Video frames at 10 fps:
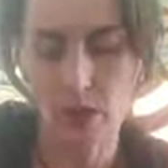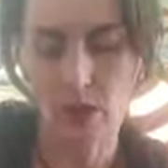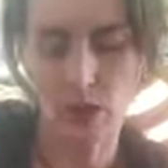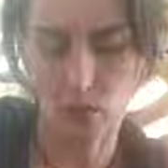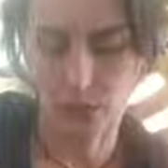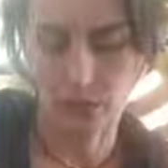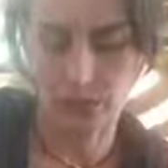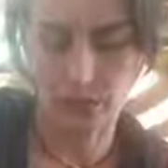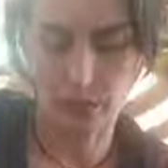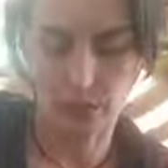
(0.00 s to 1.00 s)
in order
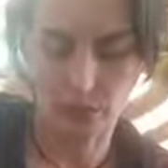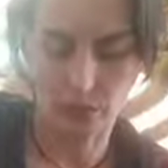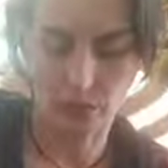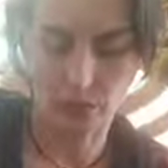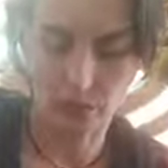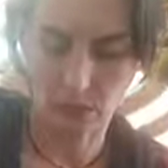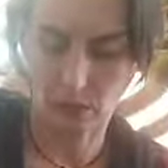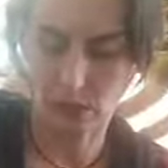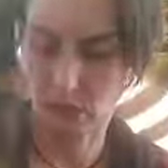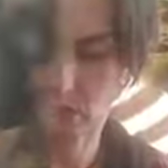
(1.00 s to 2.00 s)
to
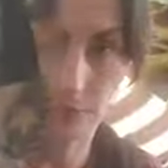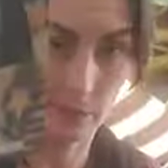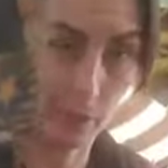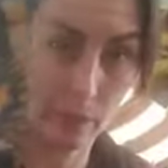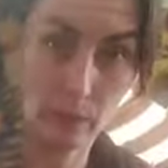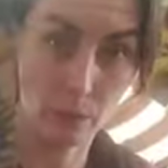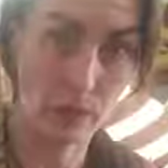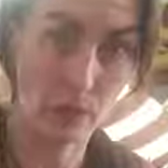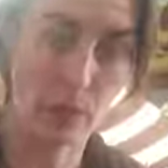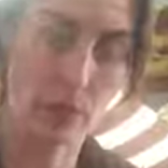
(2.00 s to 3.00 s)

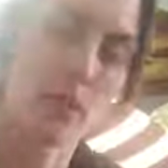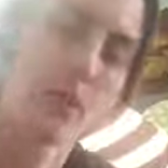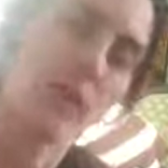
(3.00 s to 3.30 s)
prosper, or to